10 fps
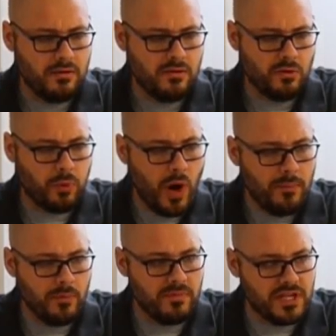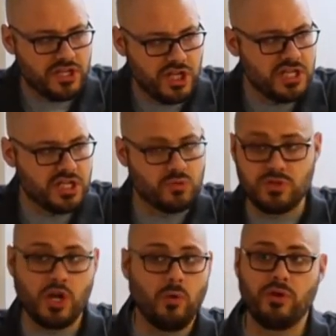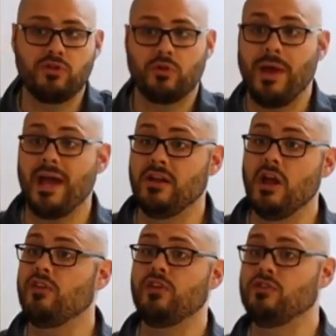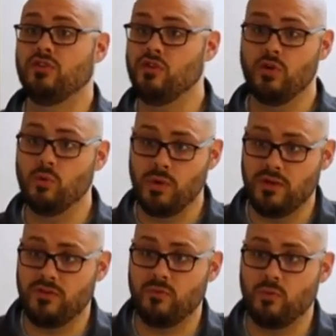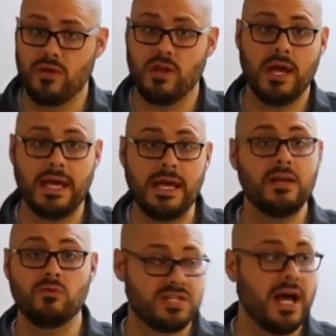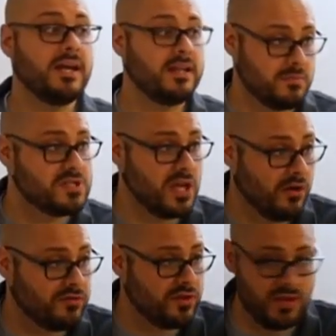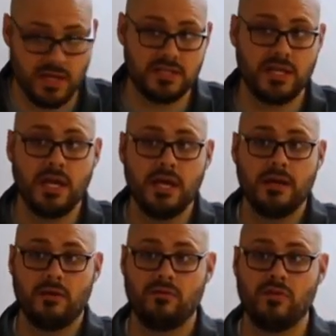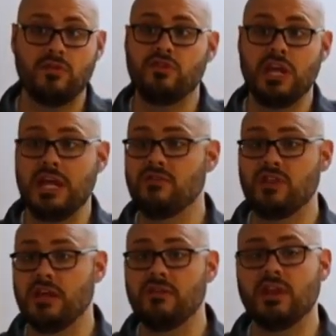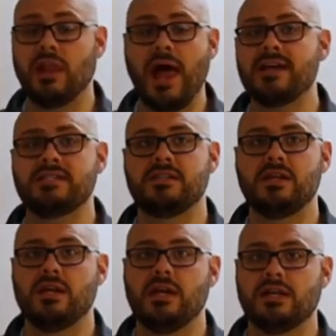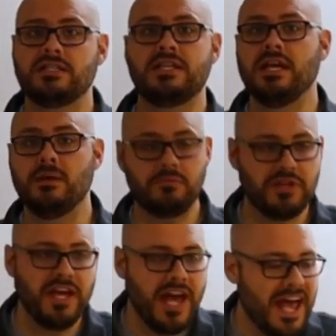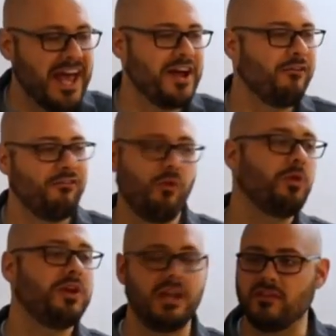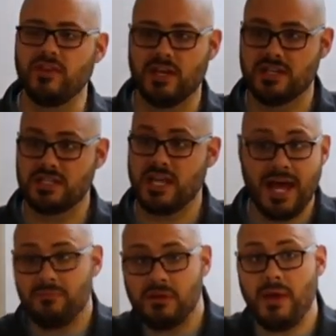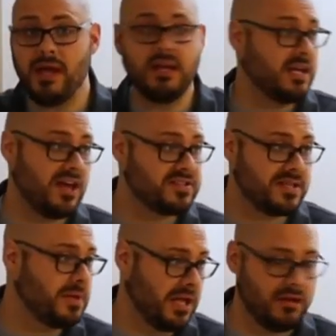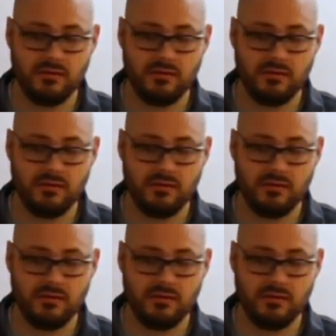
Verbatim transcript: The problem that Jesus was going through had nothing to do with, with he had resigned himself to this. The, the, the last attempt at avoiding this had been made at Gethsemane.